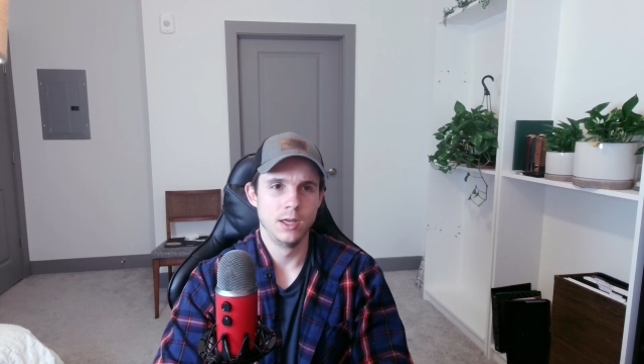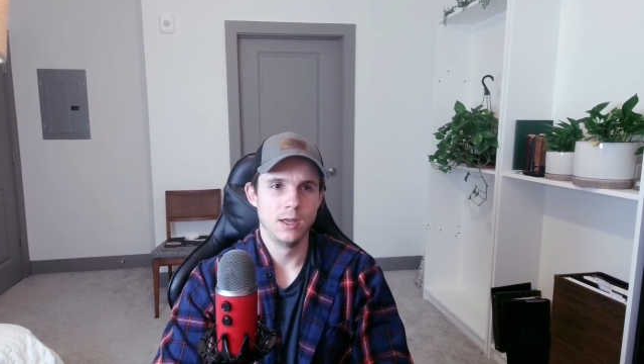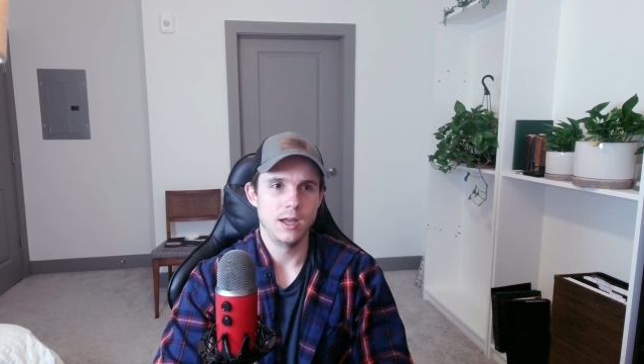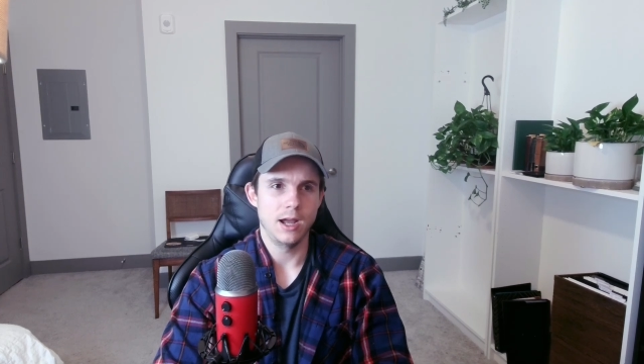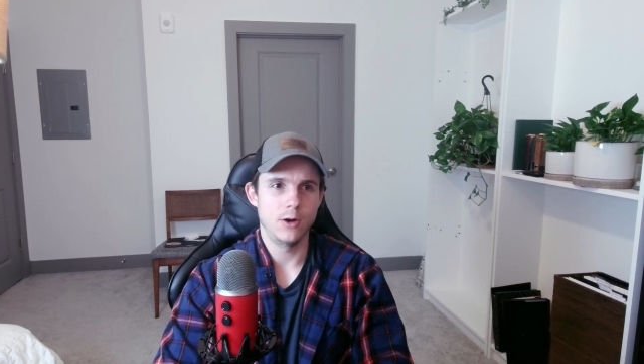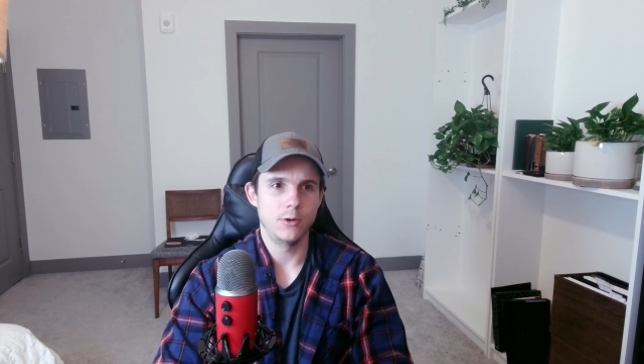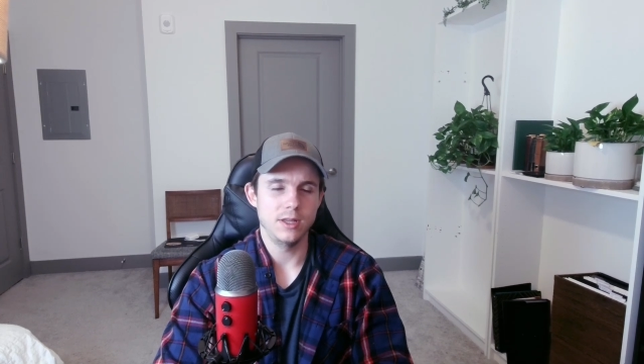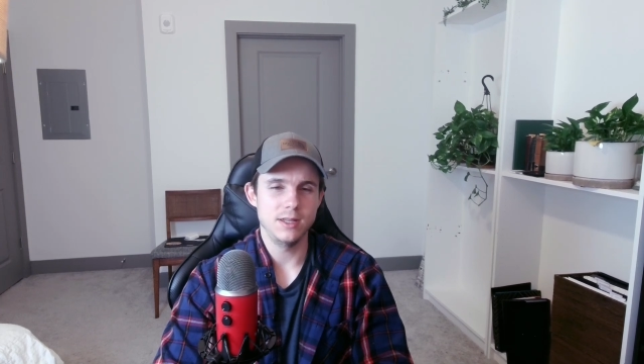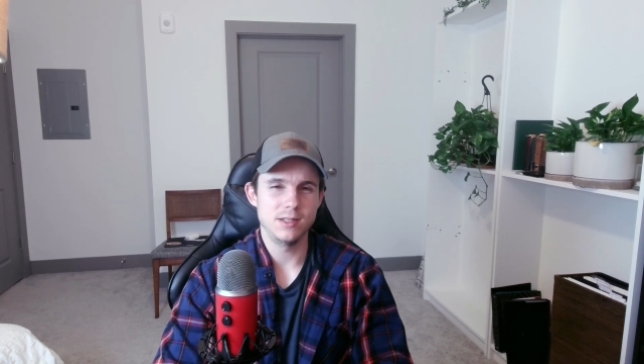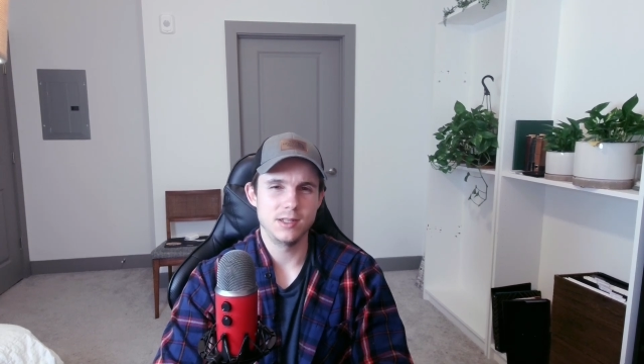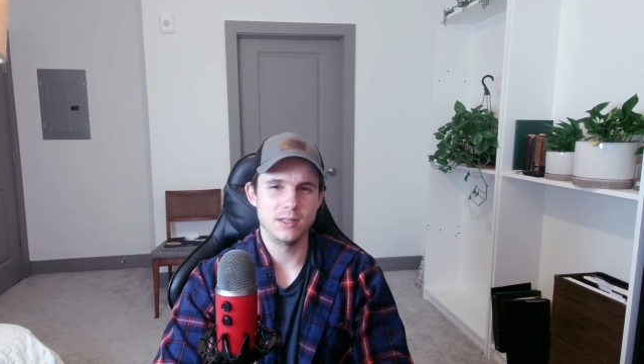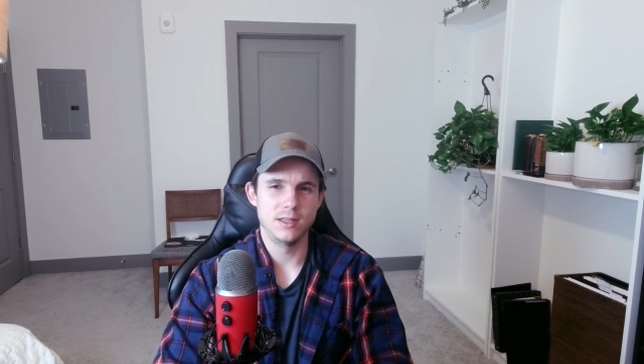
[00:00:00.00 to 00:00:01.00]
how
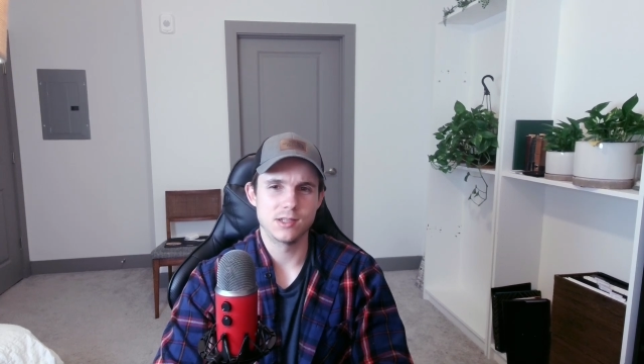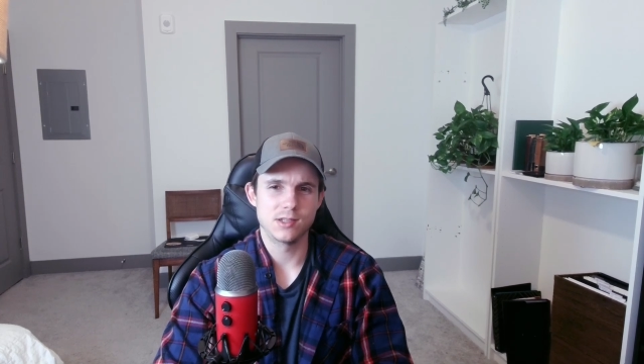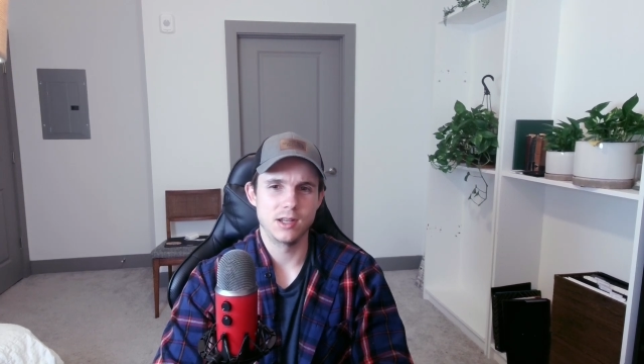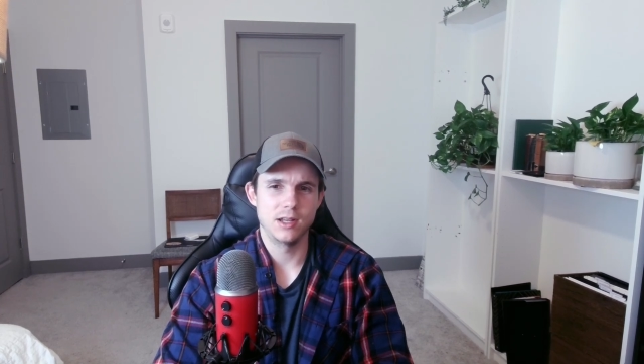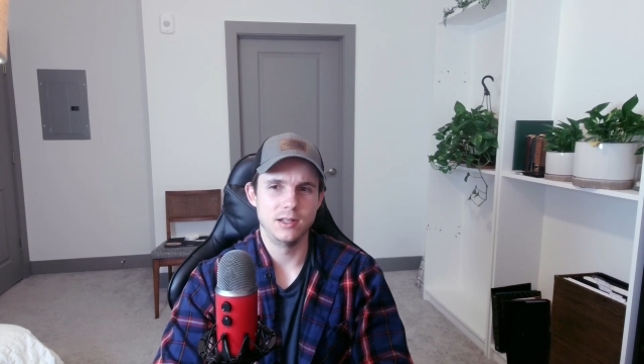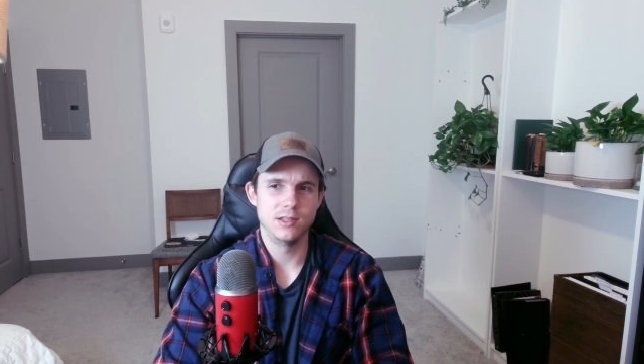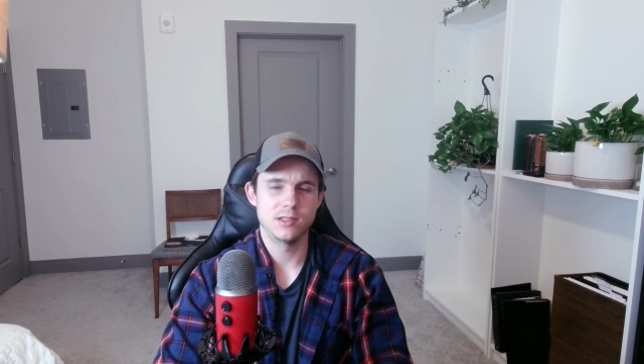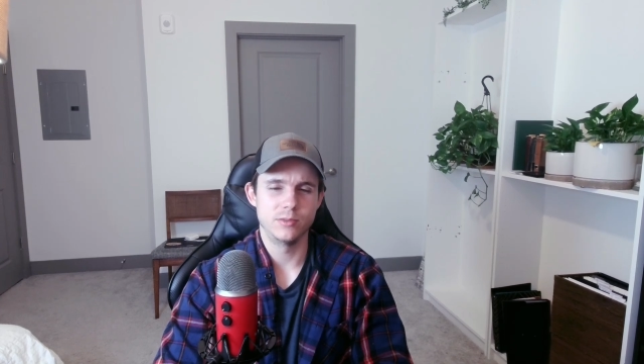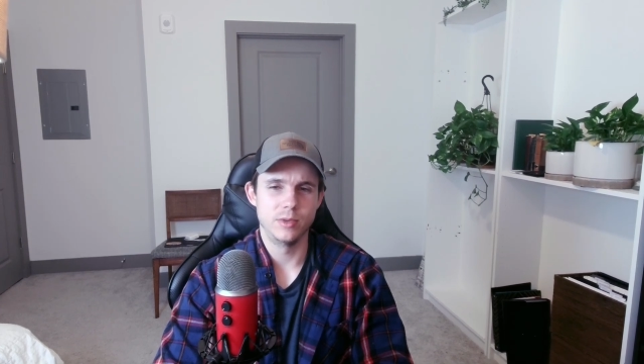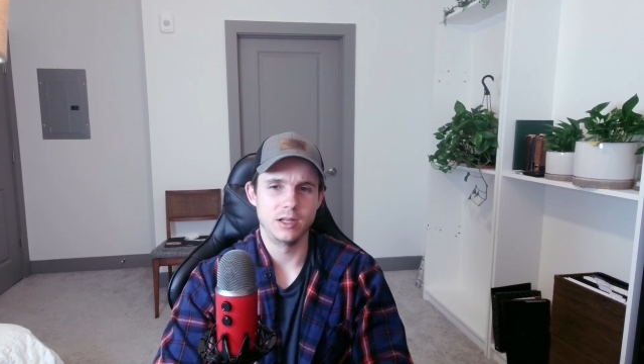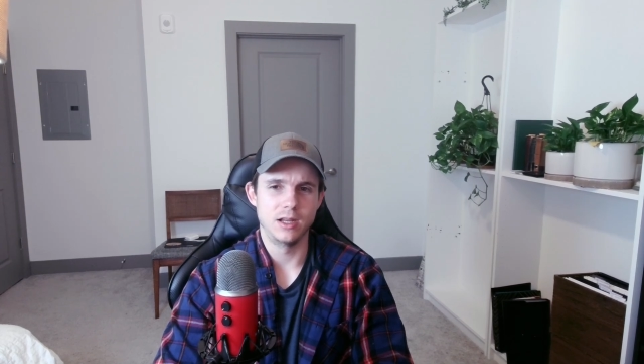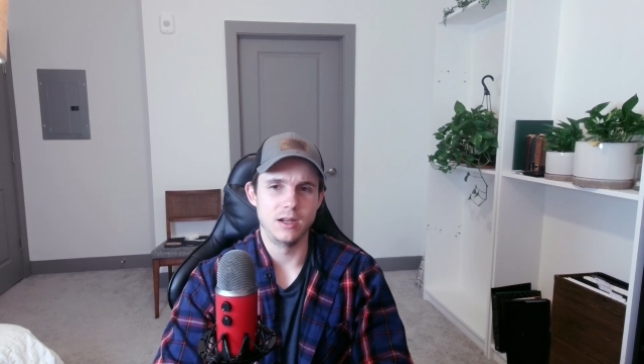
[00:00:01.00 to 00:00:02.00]
easy they say it is to
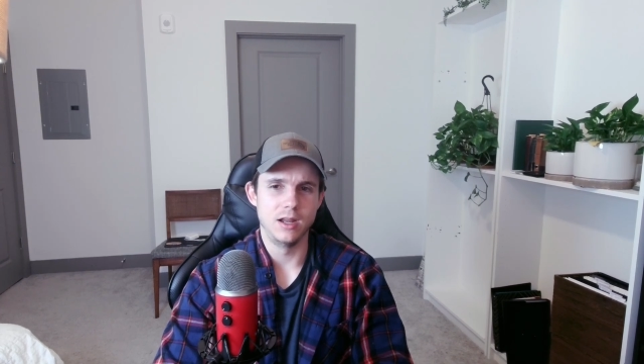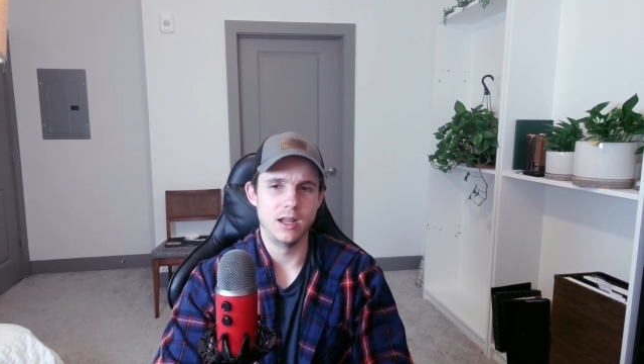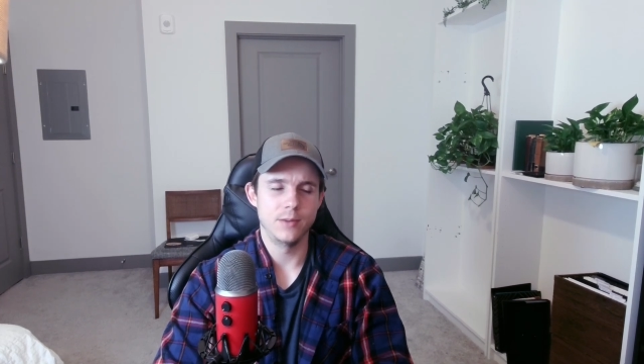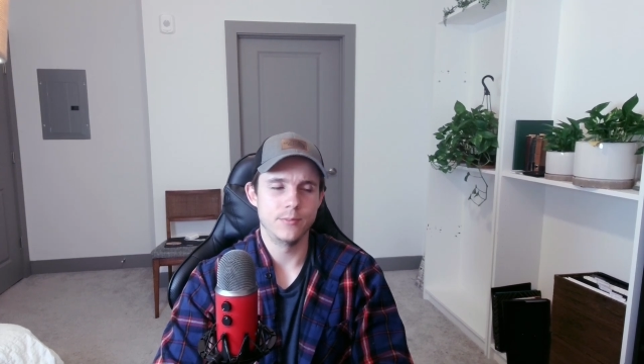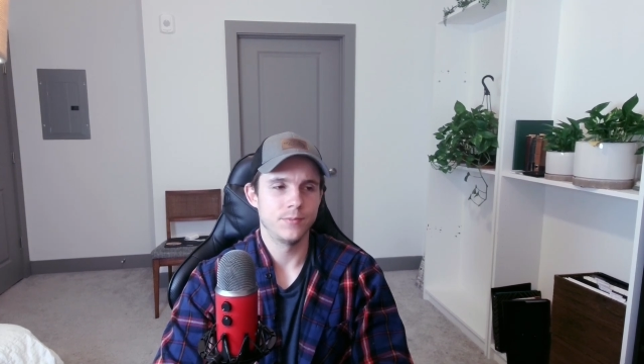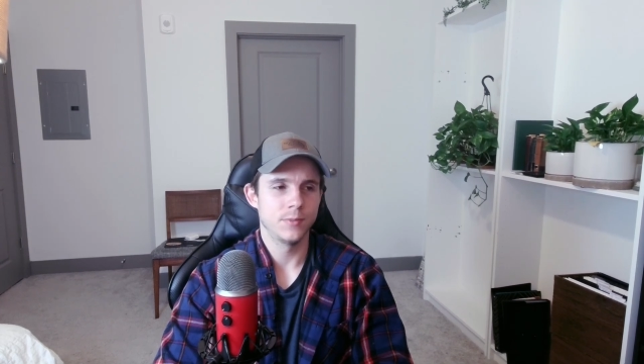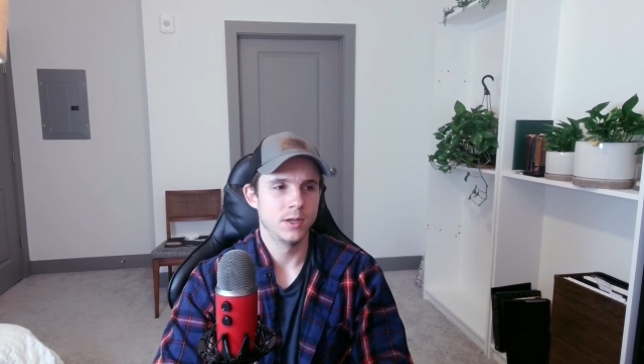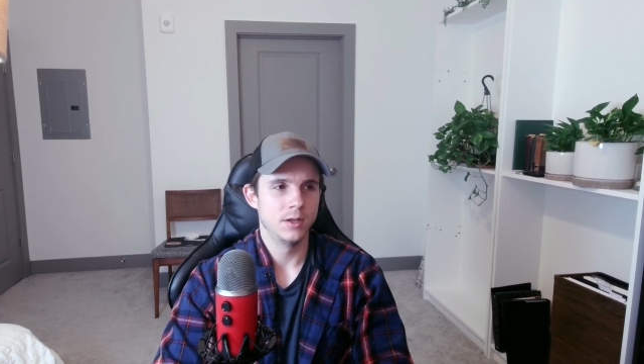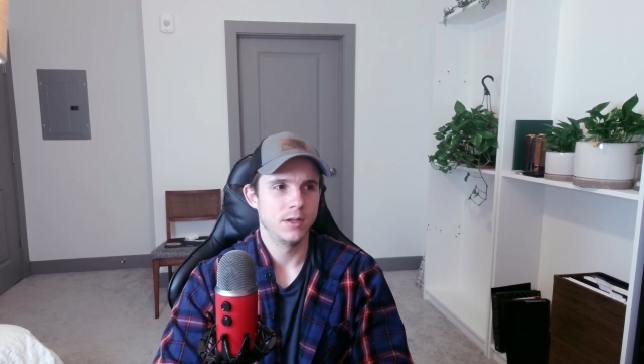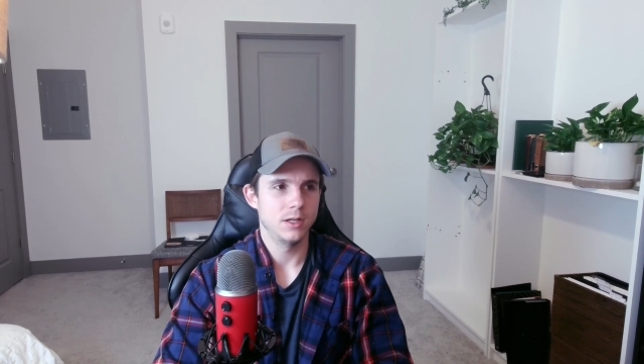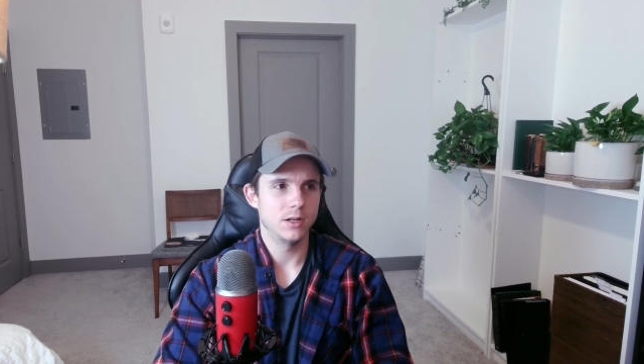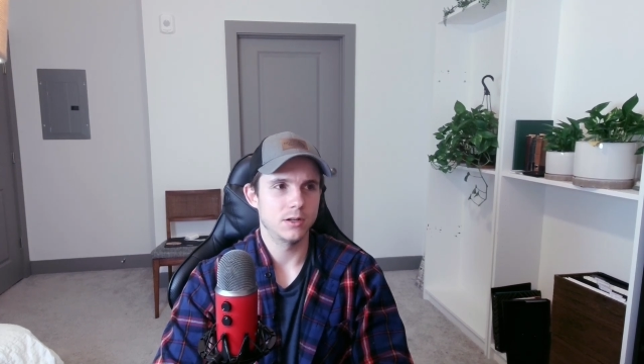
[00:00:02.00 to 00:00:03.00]
make a game.
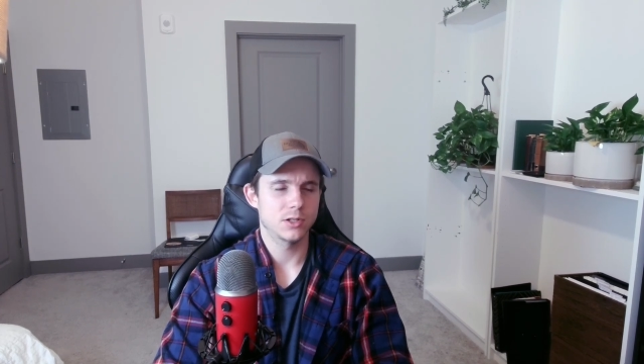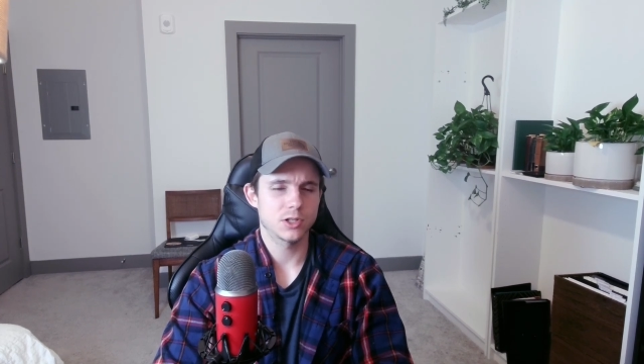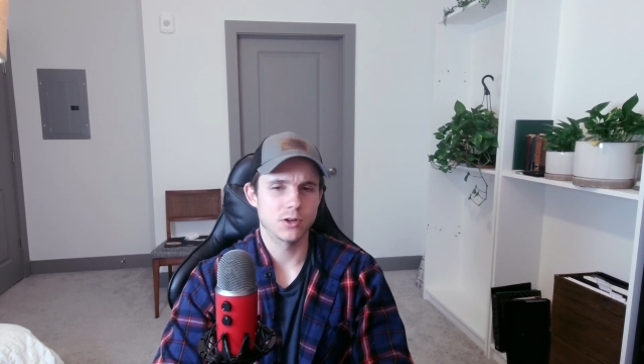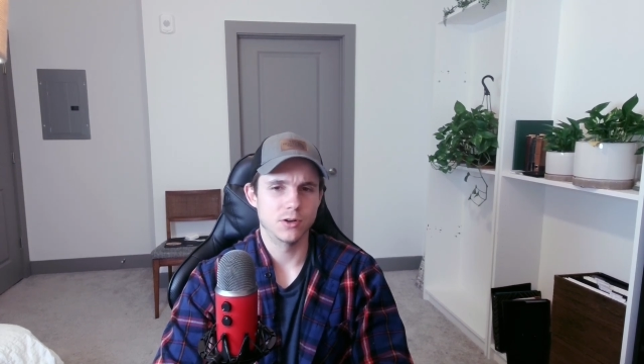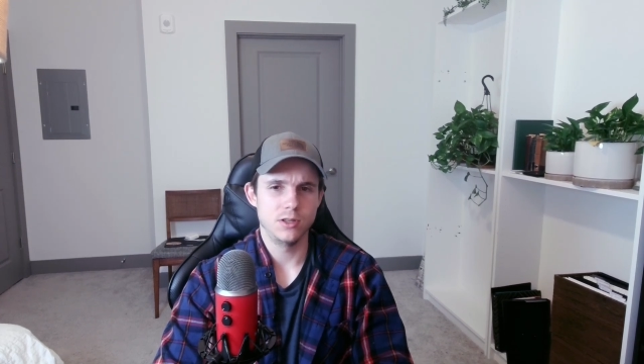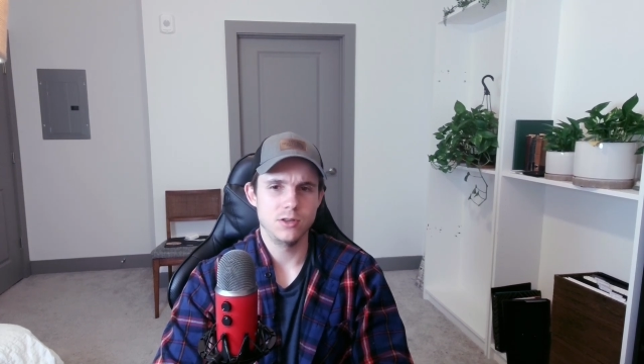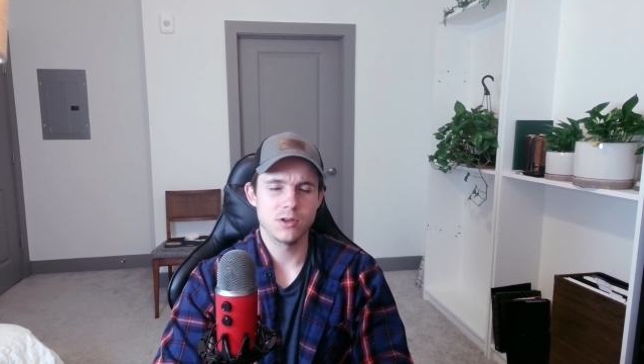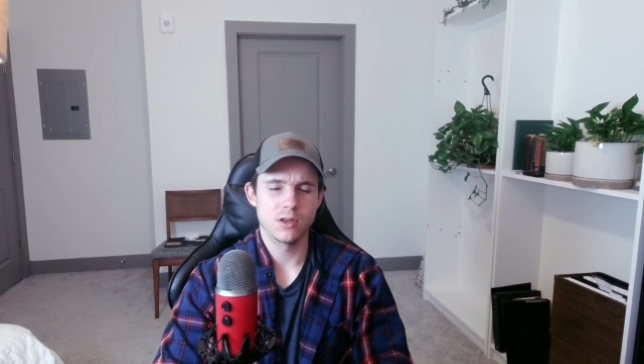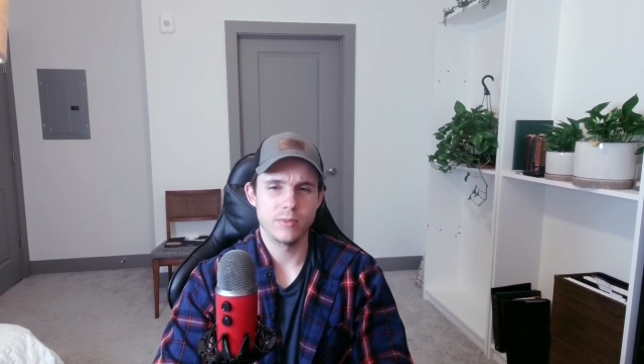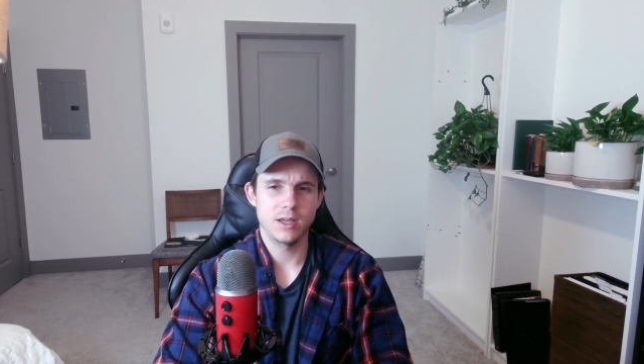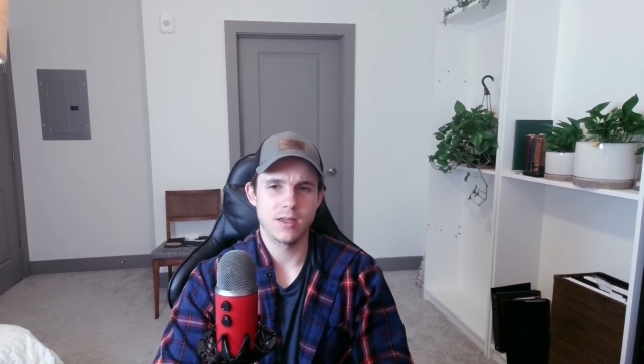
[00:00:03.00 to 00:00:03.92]
You know, sure, you can make a